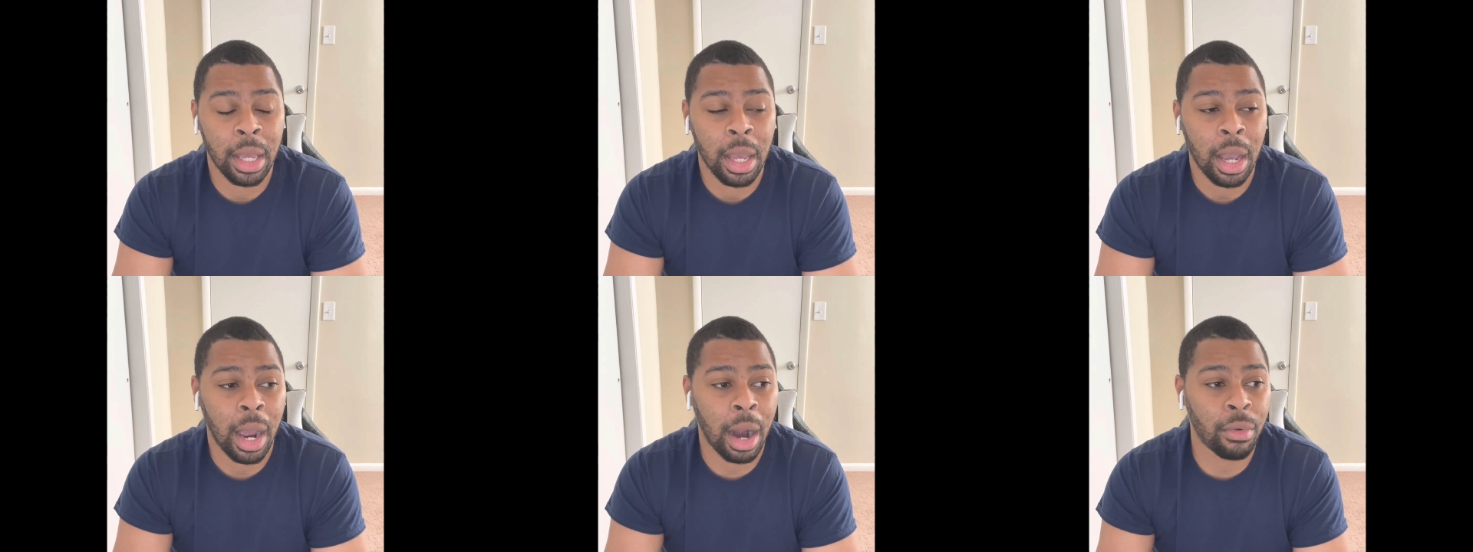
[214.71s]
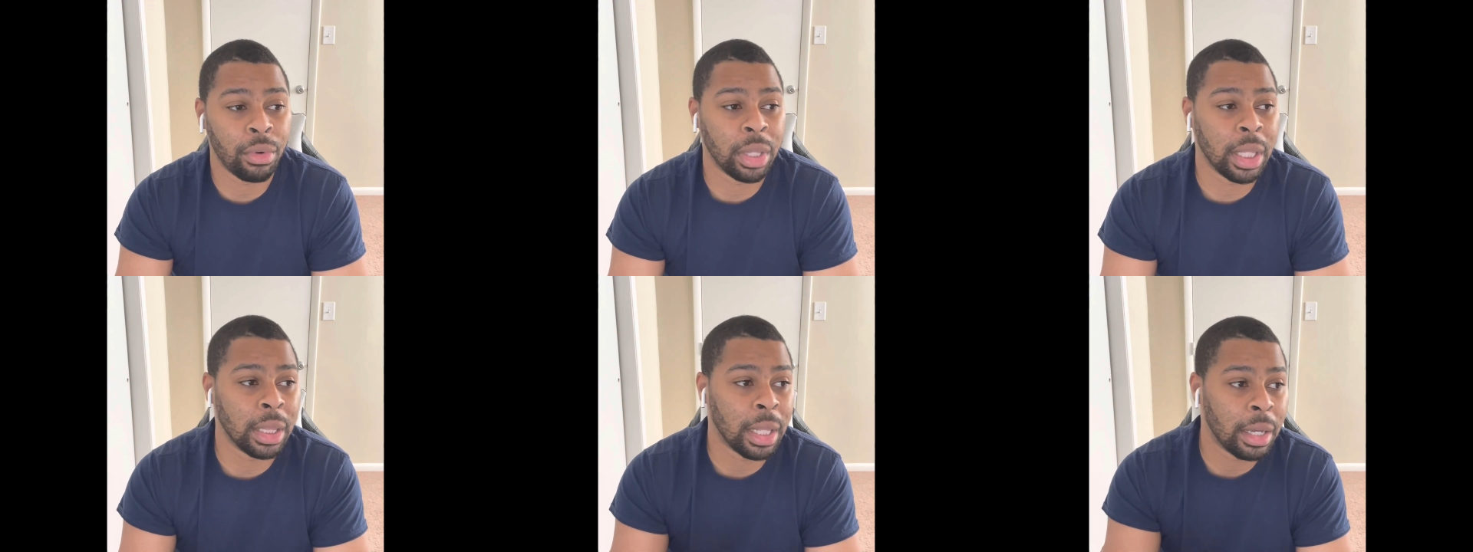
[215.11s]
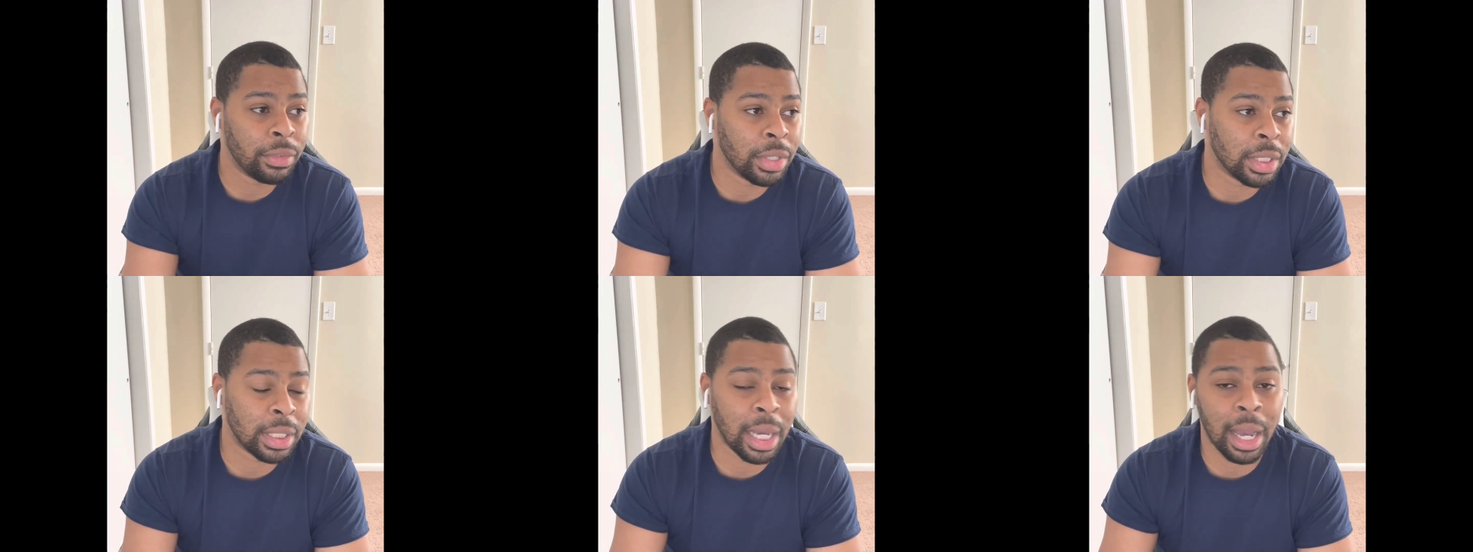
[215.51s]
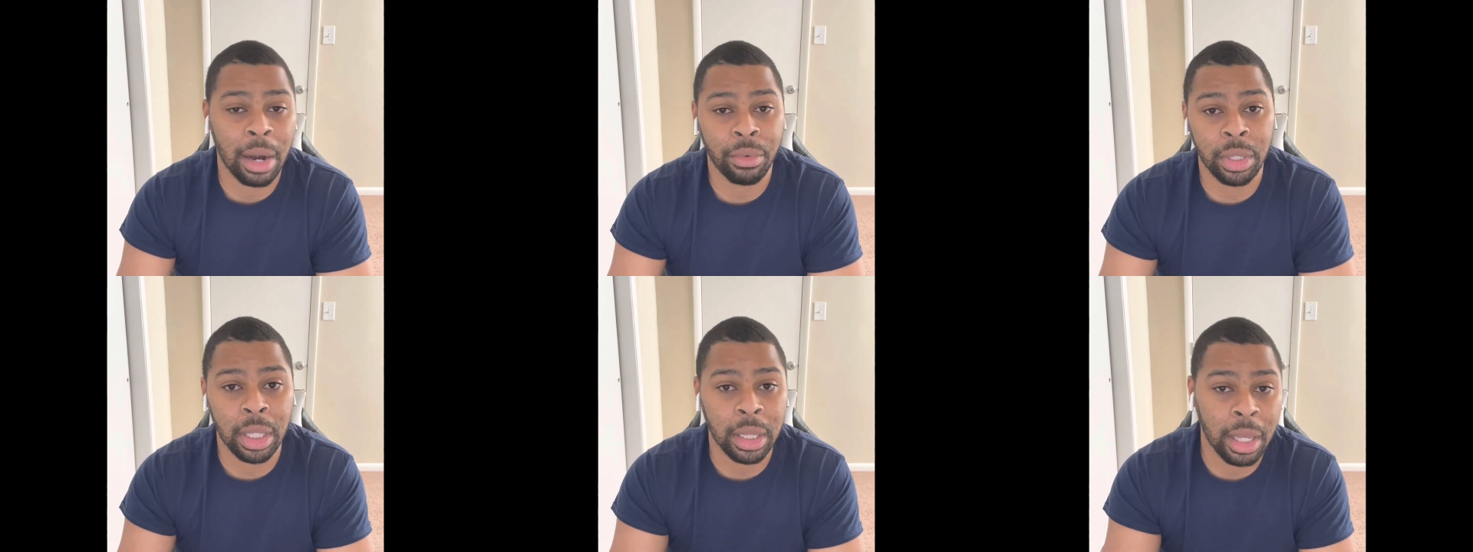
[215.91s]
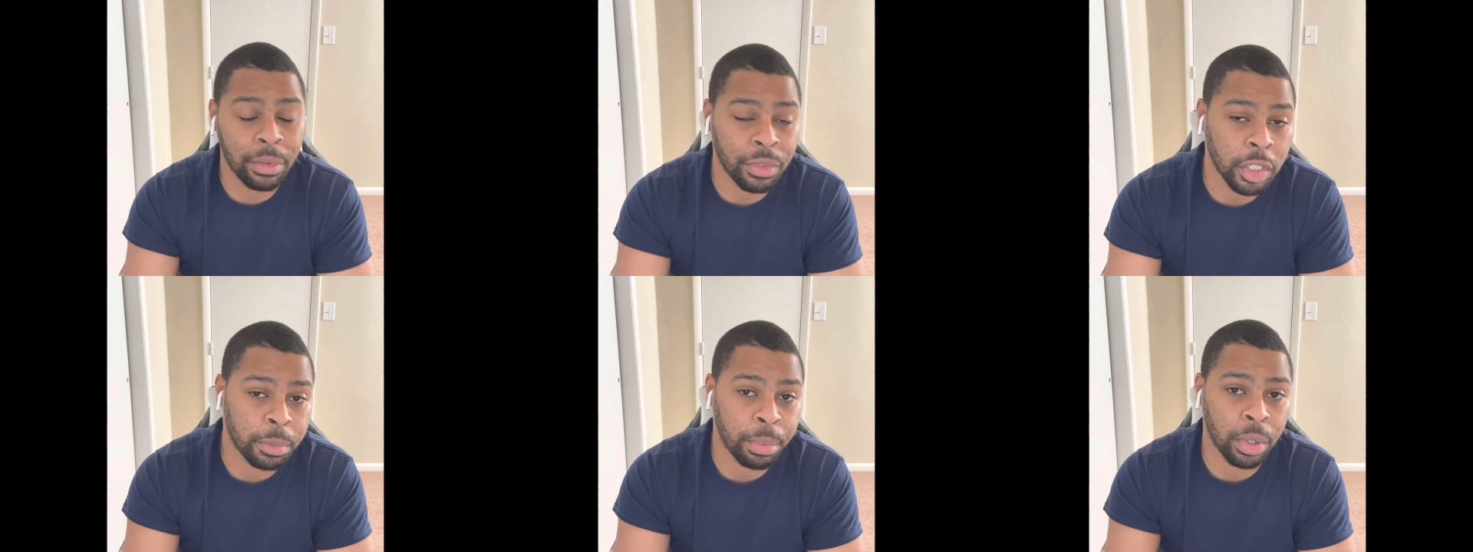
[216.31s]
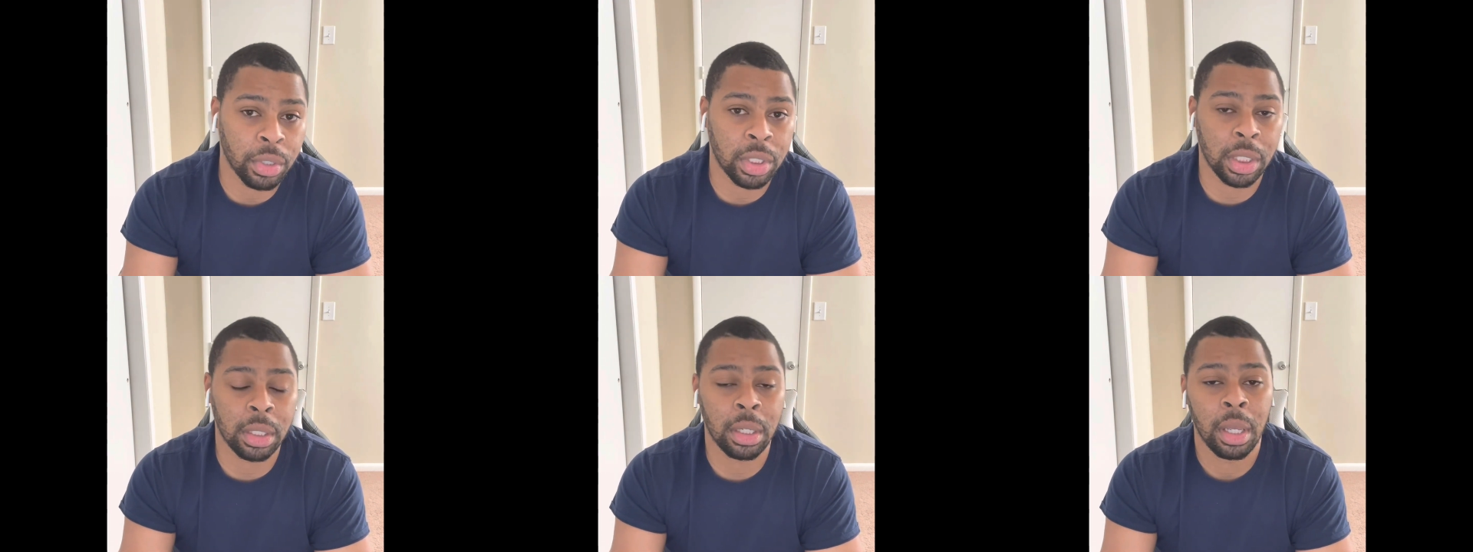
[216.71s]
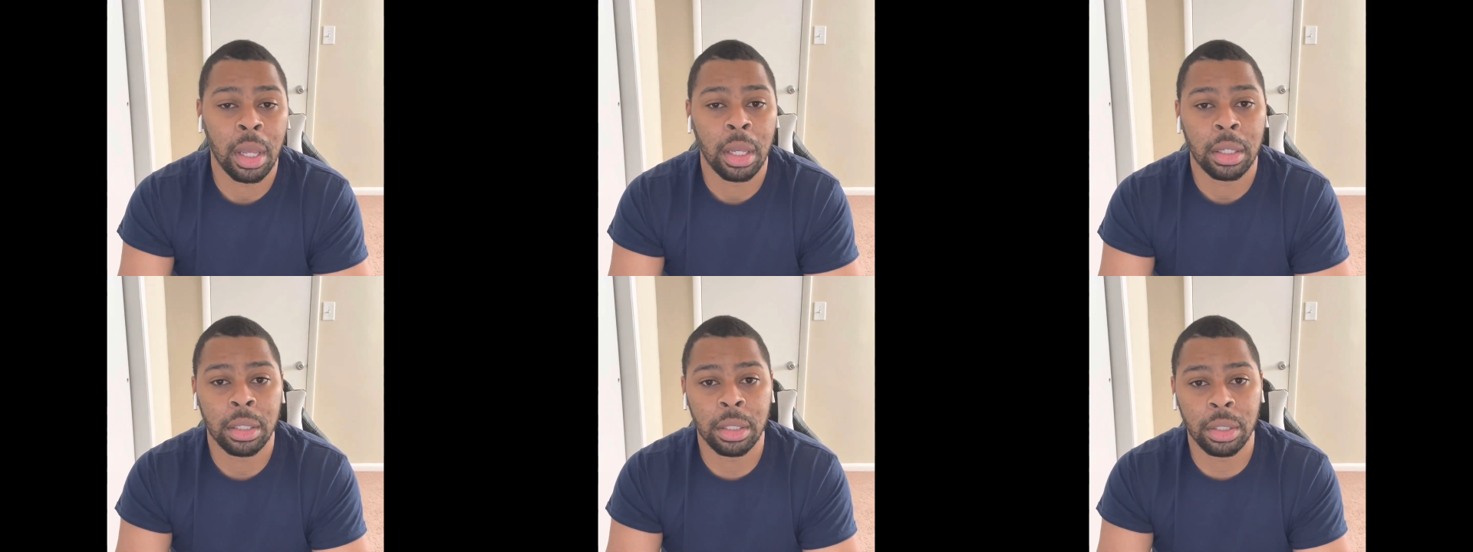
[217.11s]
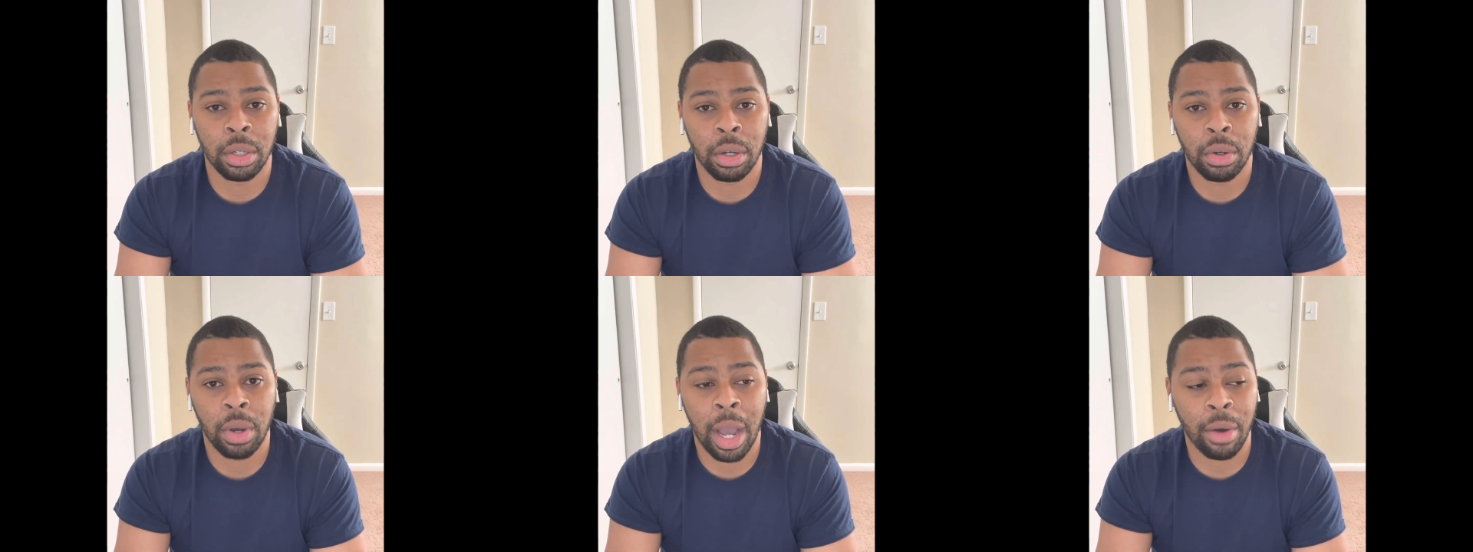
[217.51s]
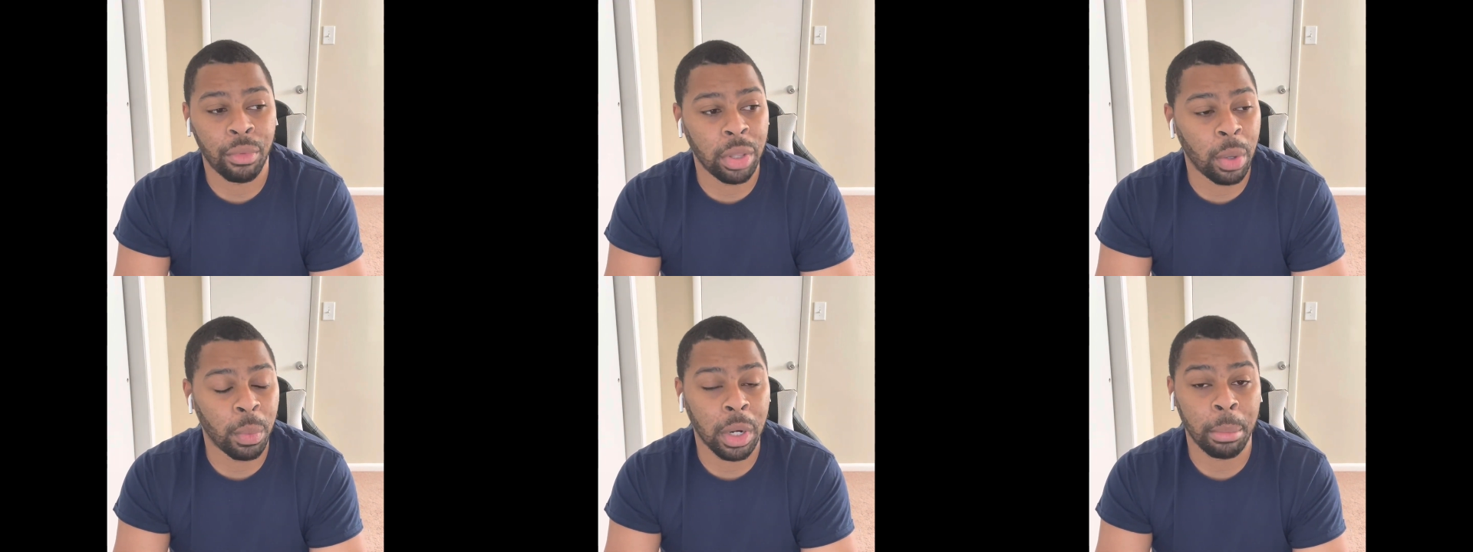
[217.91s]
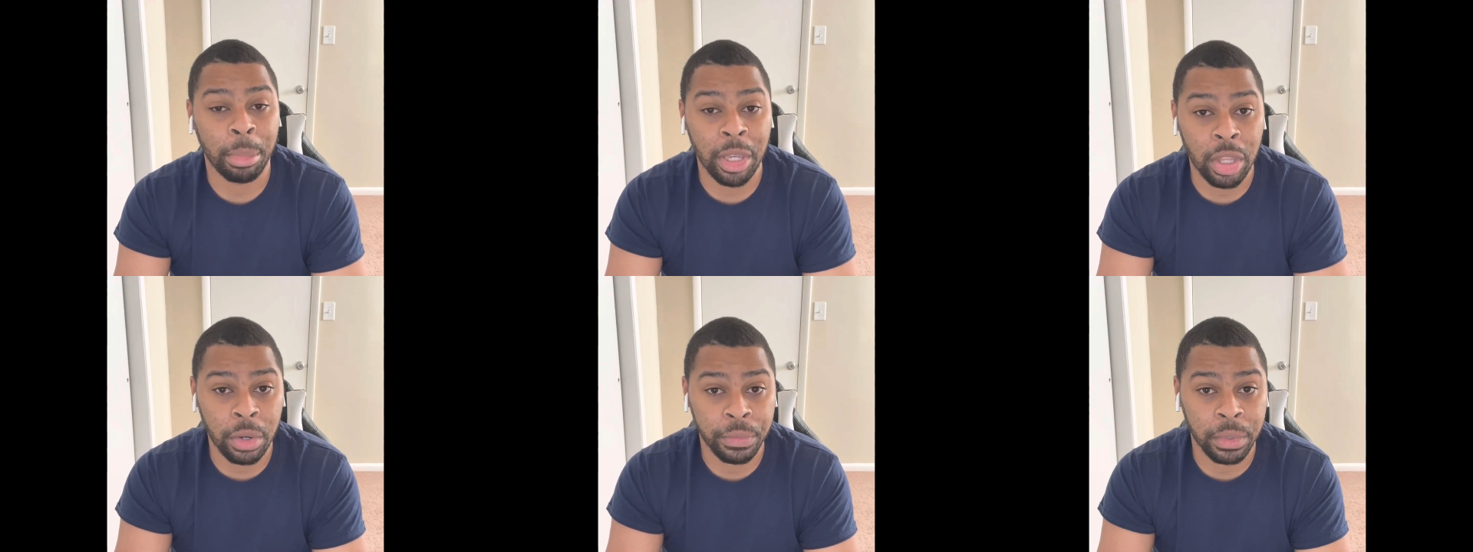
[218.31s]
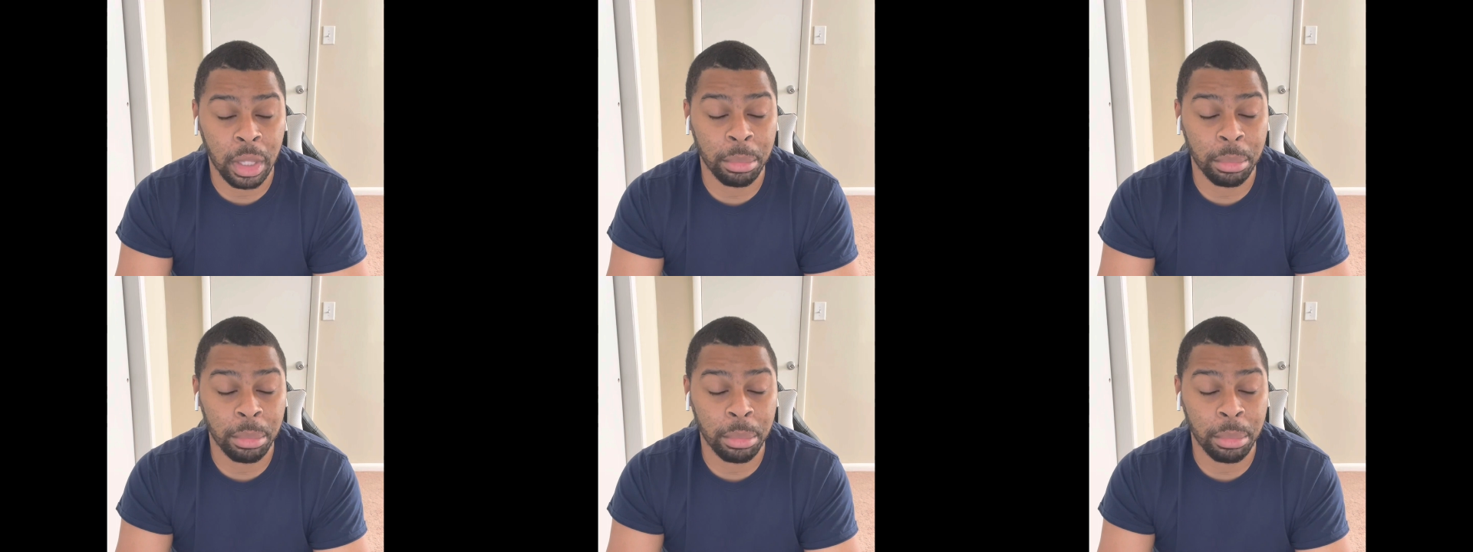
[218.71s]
I really love this guy, I really love this person, I really want to be there for them.